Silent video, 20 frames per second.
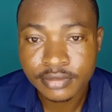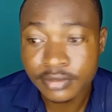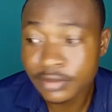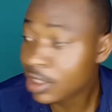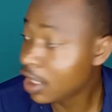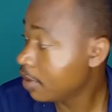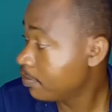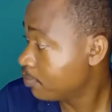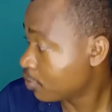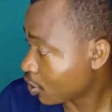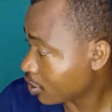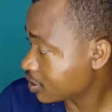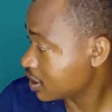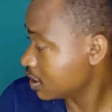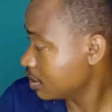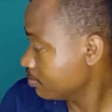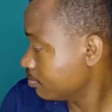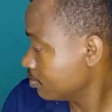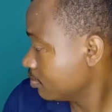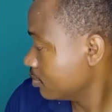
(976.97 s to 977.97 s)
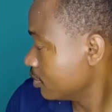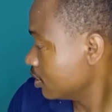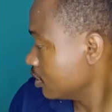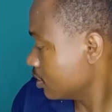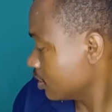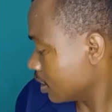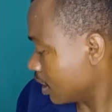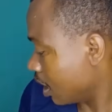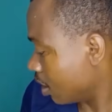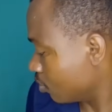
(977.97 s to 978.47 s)
They brought him
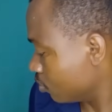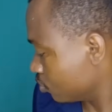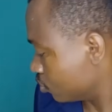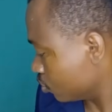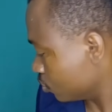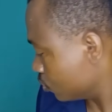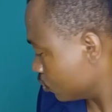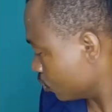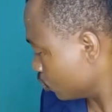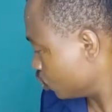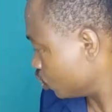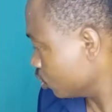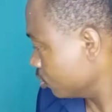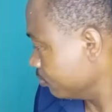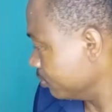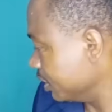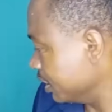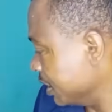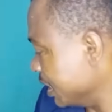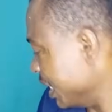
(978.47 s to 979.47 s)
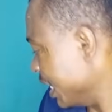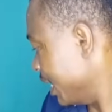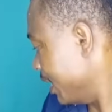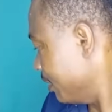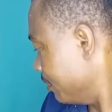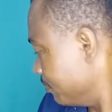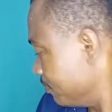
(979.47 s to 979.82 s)
now to social media